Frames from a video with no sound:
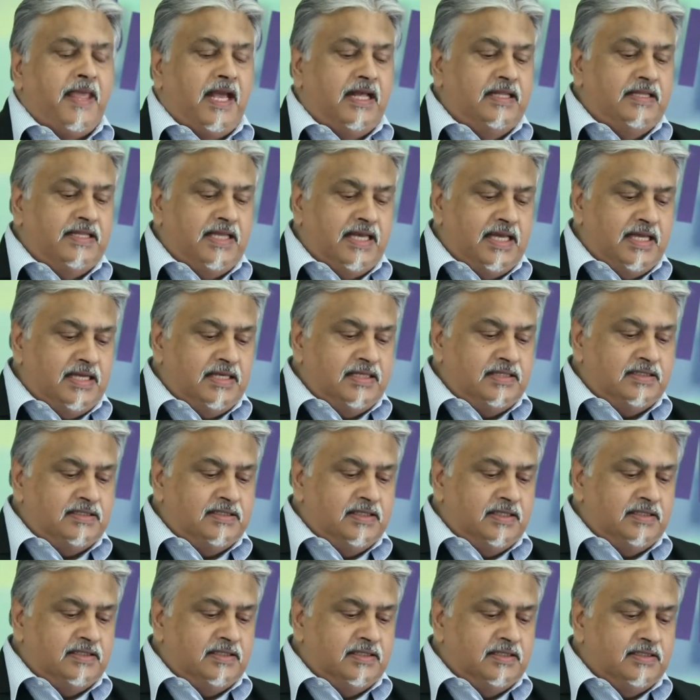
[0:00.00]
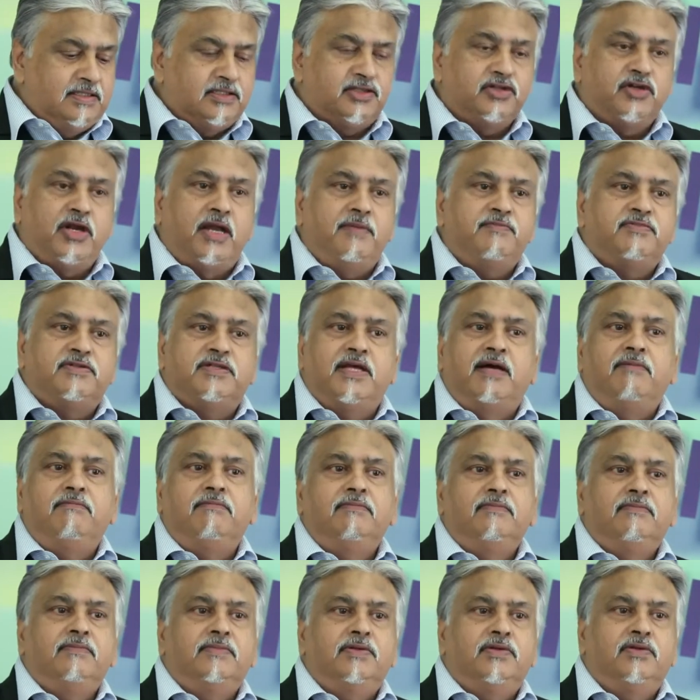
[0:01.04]
And there it described
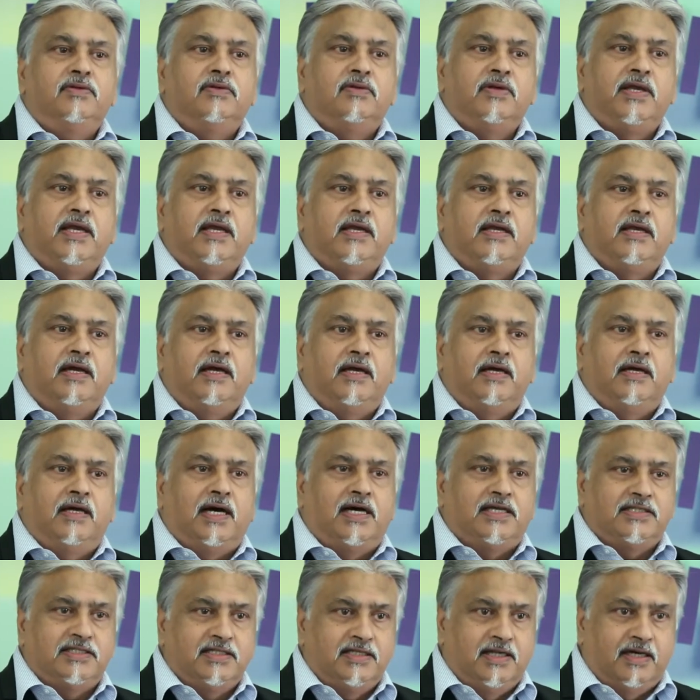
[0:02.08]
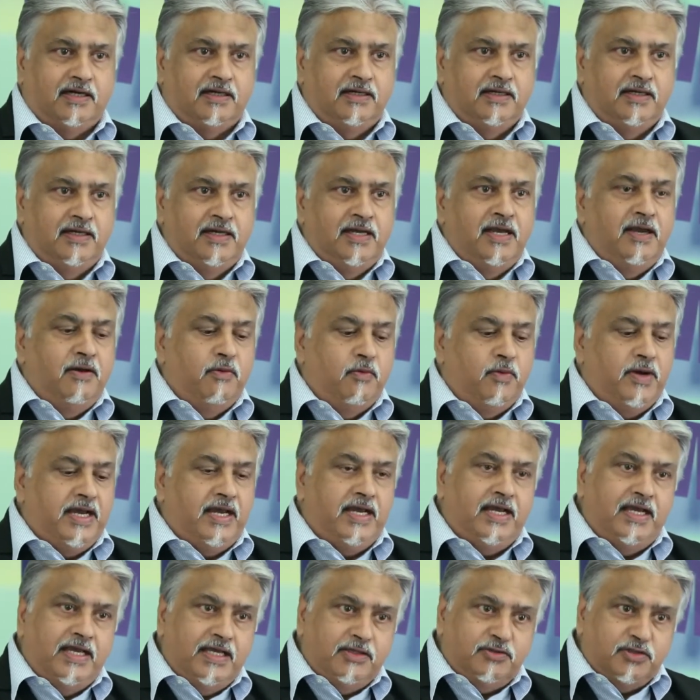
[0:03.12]
some yogic asana
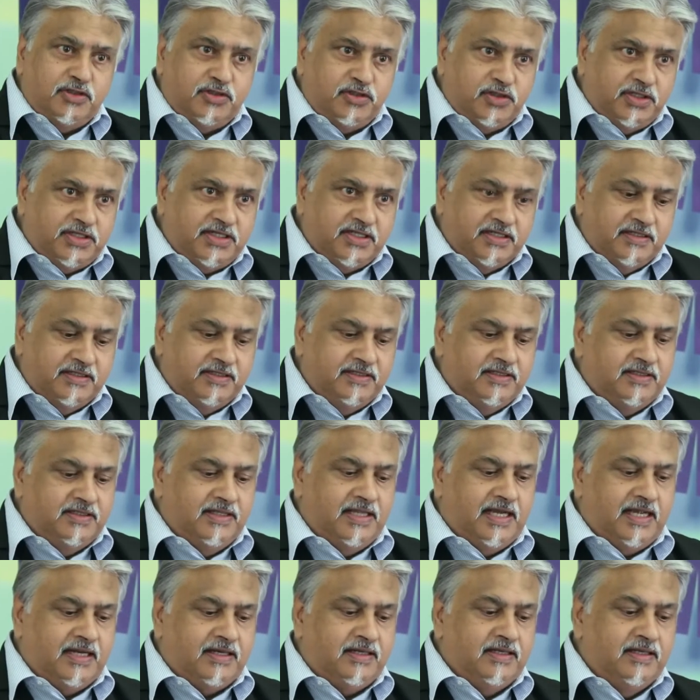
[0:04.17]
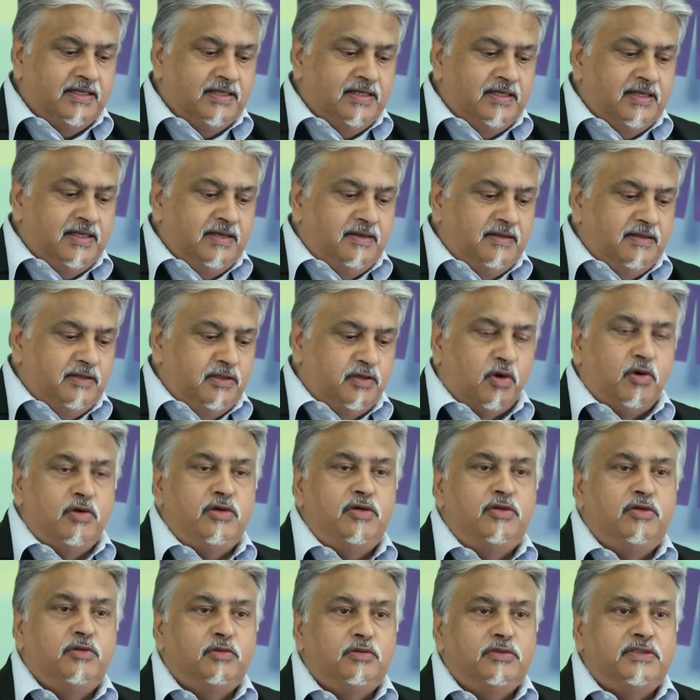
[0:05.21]
where it was written that
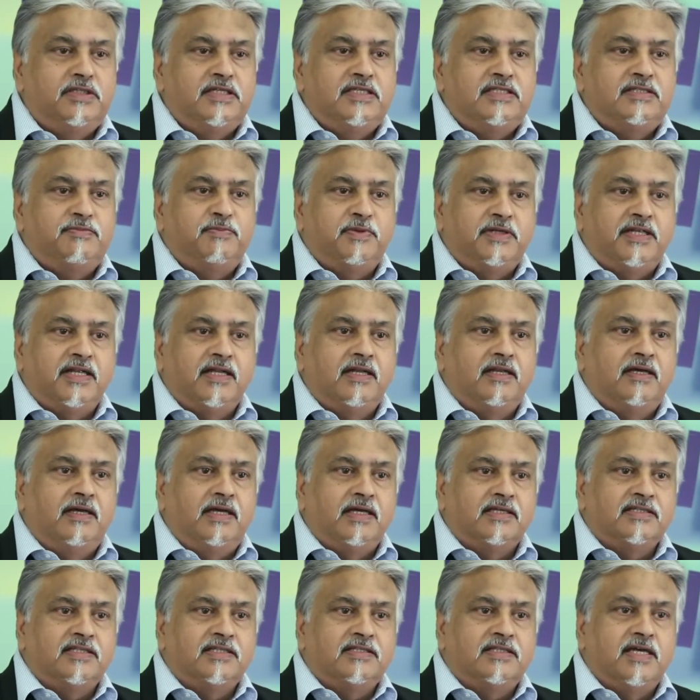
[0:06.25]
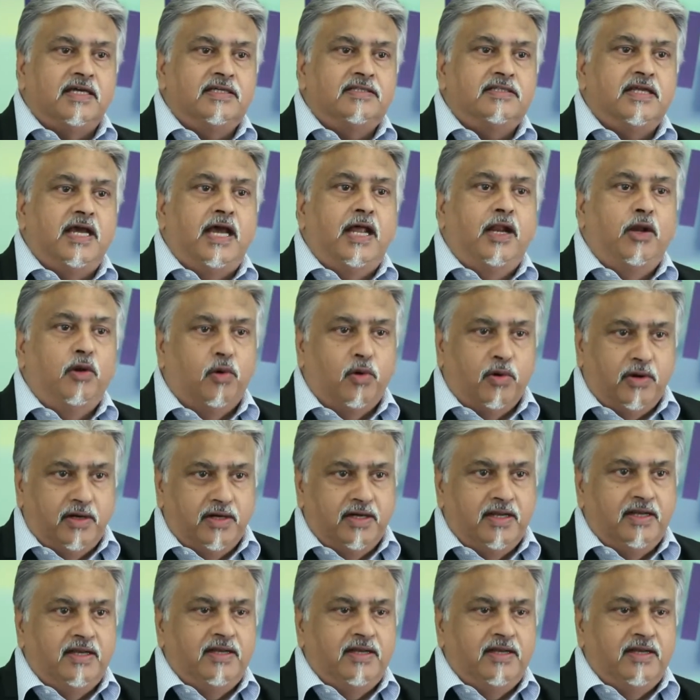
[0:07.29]
don't do this particular exercise alone.